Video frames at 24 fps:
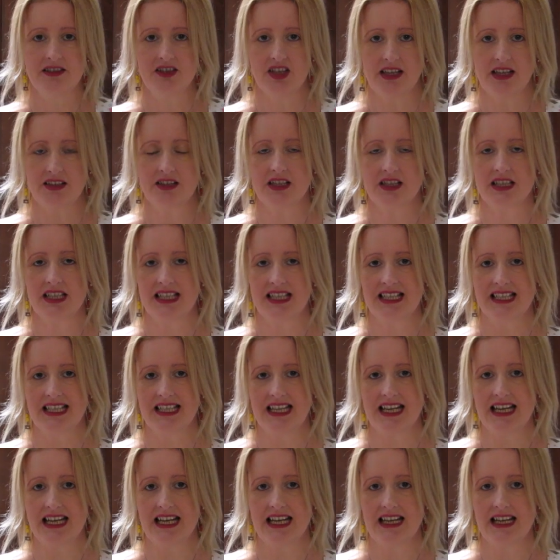just to
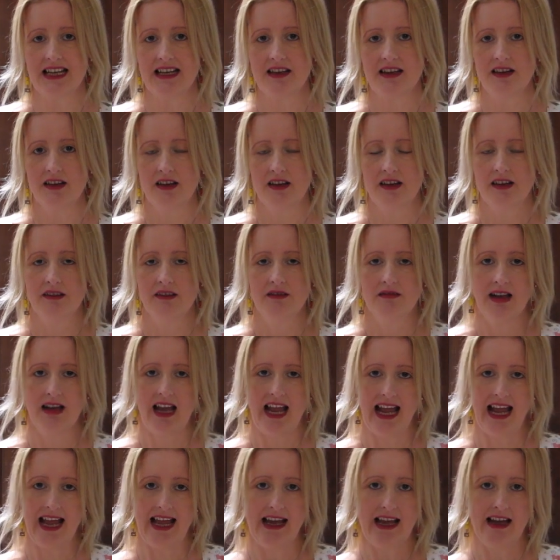see
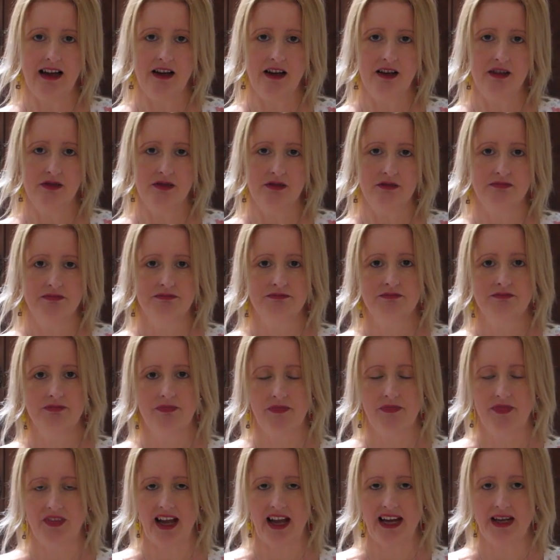how
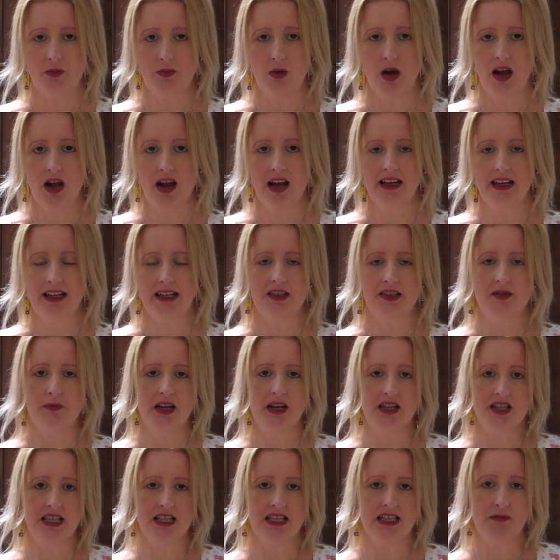they work, as
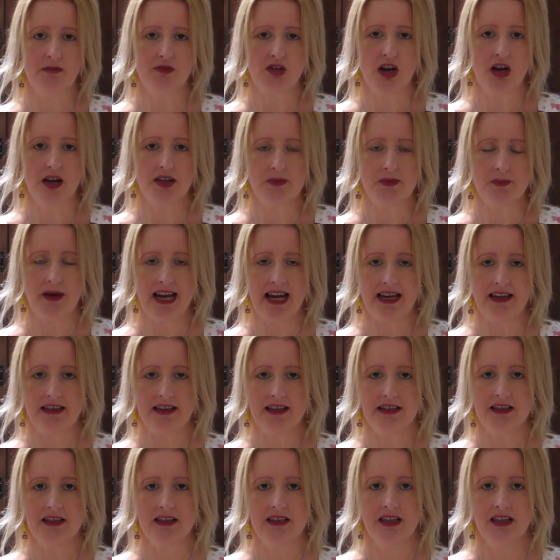much as sometimes
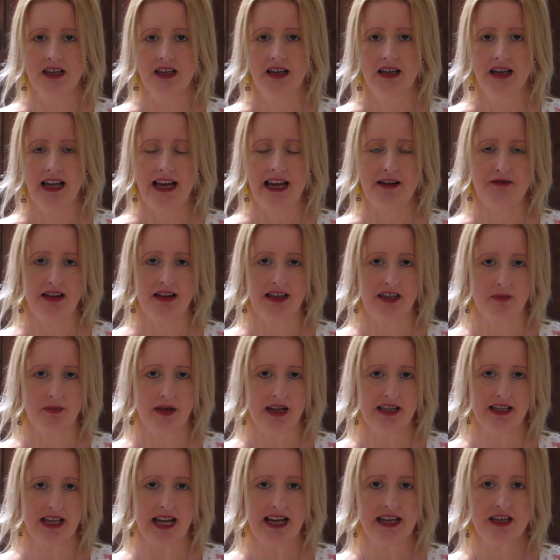patterns have
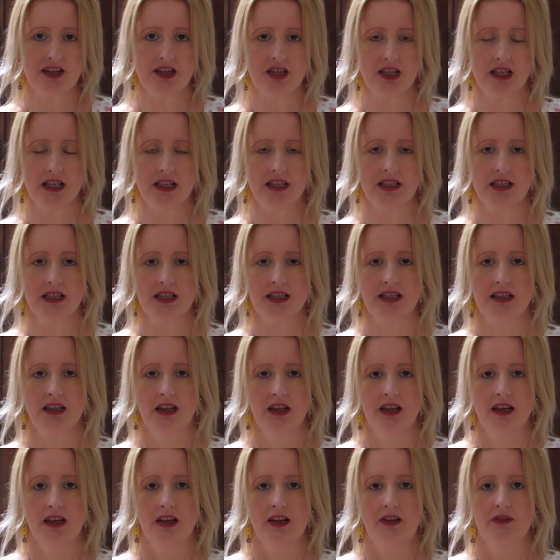recommendations
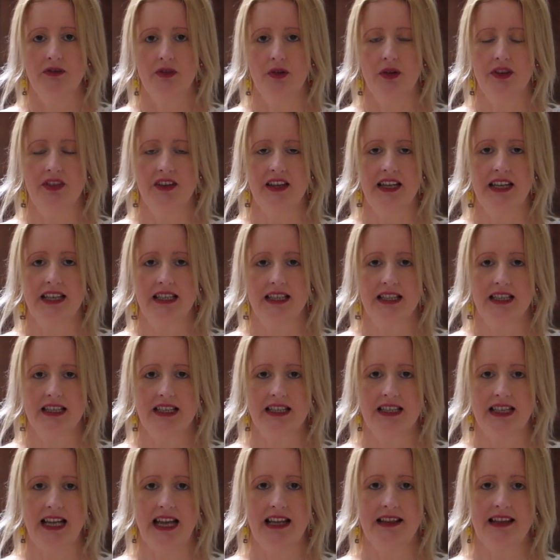for things
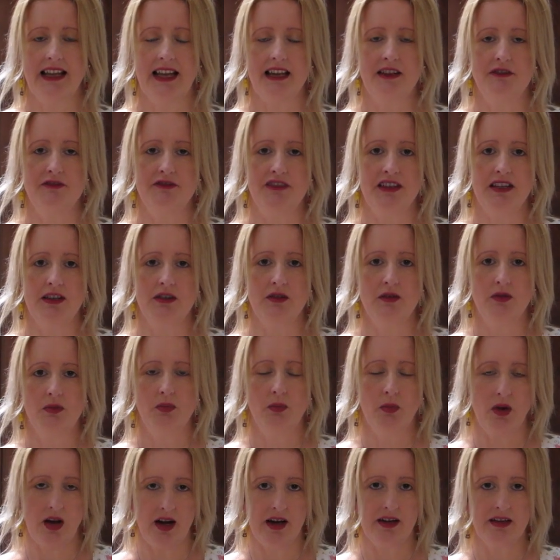that they feel
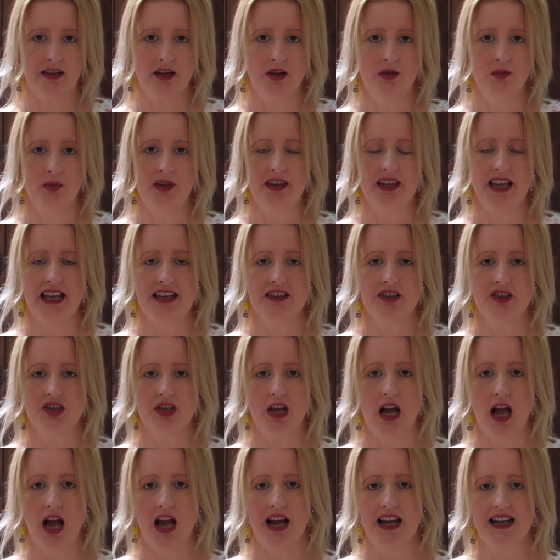work with their
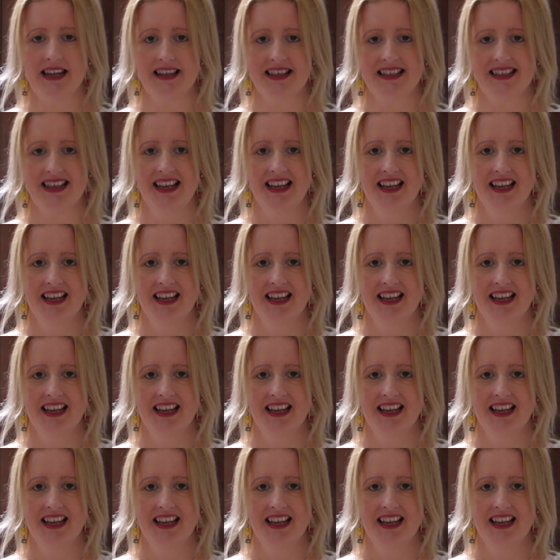designs.